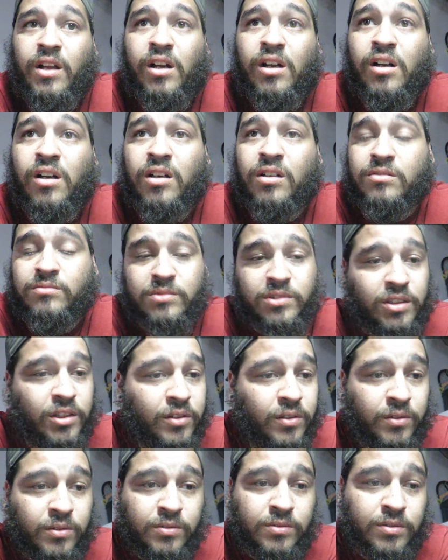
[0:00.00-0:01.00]

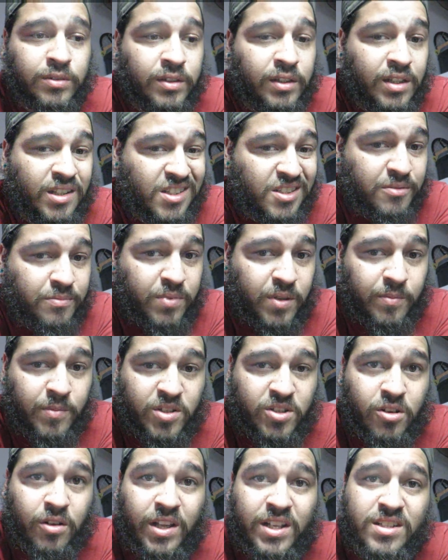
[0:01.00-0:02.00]
So
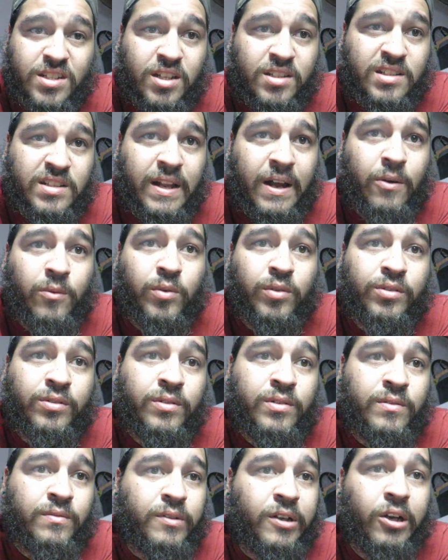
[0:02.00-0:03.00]
pretty much all that's done to that
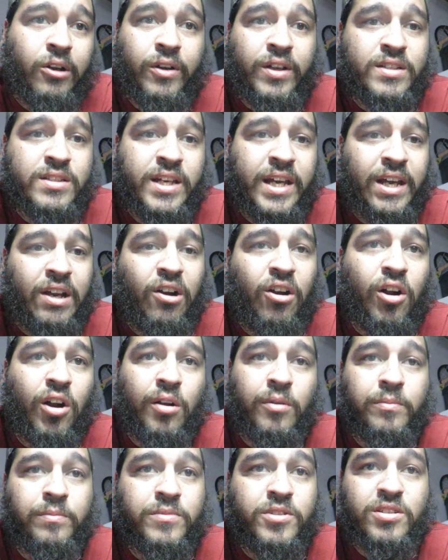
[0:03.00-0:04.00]
one. You know, intake
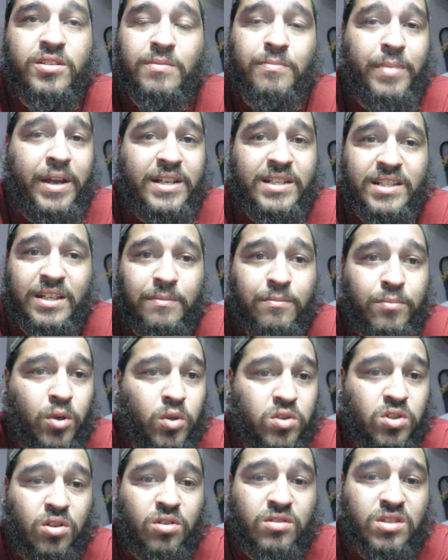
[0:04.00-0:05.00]
carb, just basic
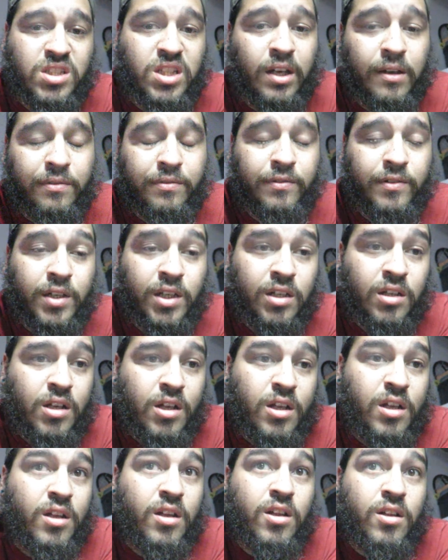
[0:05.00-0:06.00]
bolt-on stuff.
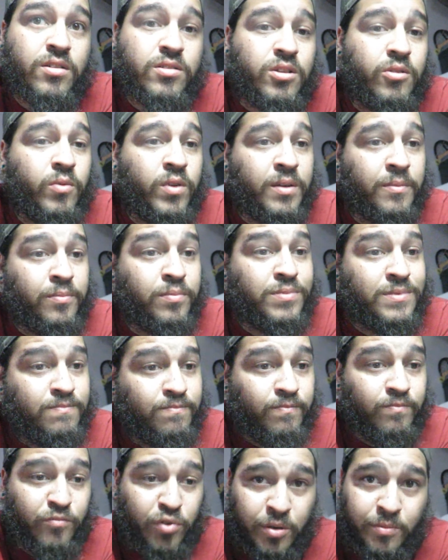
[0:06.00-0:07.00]
So we can
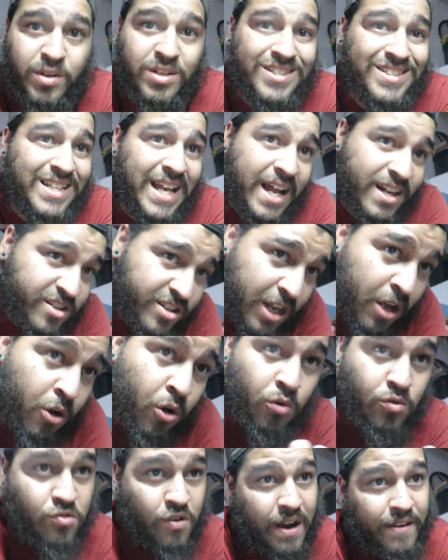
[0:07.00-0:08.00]
pretty much snatch
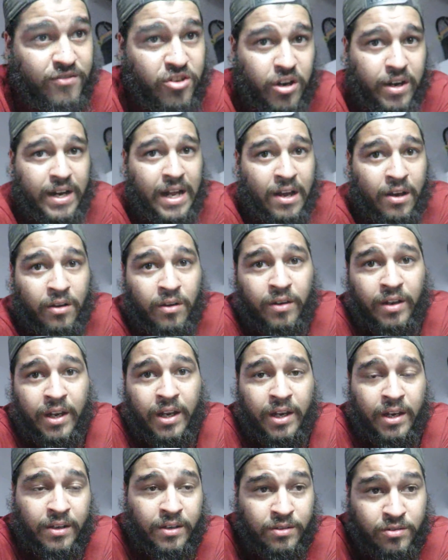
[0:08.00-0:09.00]
that whole drivetrain out
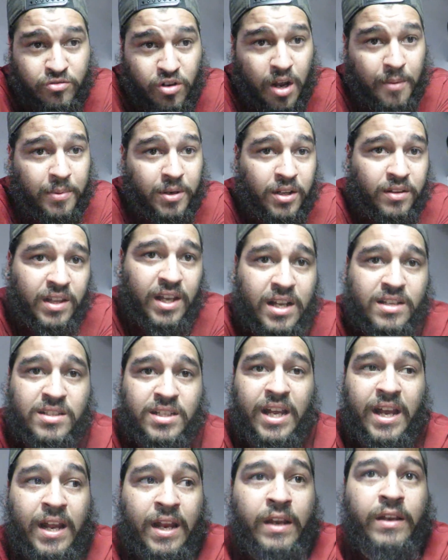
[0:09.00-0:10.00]
and drop it in the
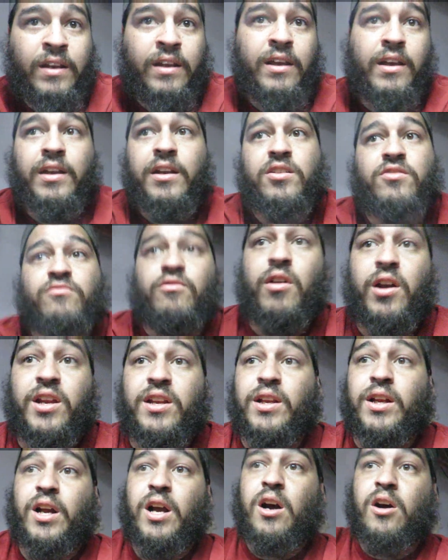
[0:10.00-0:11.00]
S10, and it's
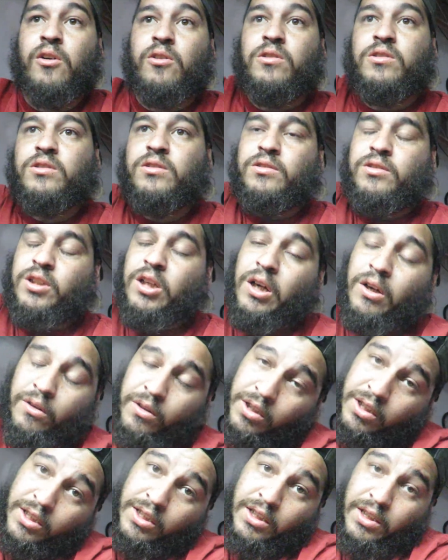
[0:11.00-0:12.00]
ready to go.
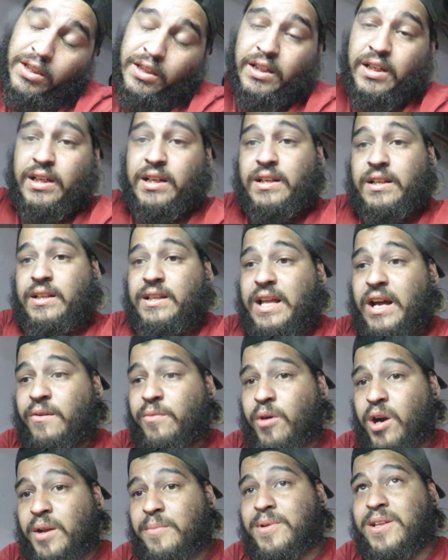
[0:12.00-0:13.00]
So
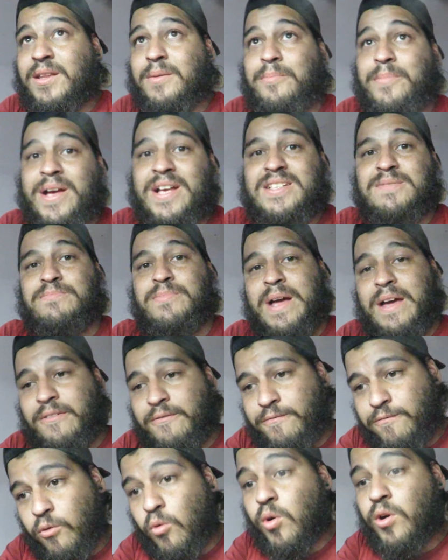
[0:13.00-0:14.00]
that'll probably be the best
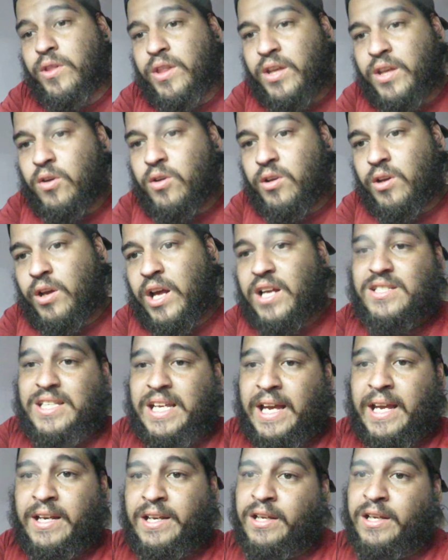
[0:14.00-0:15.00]
bet for the
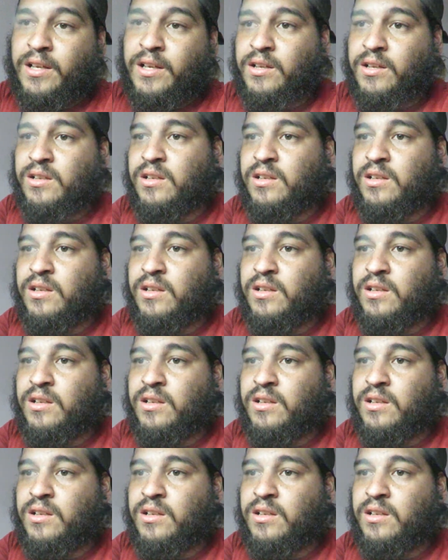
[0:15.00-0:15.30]
S10.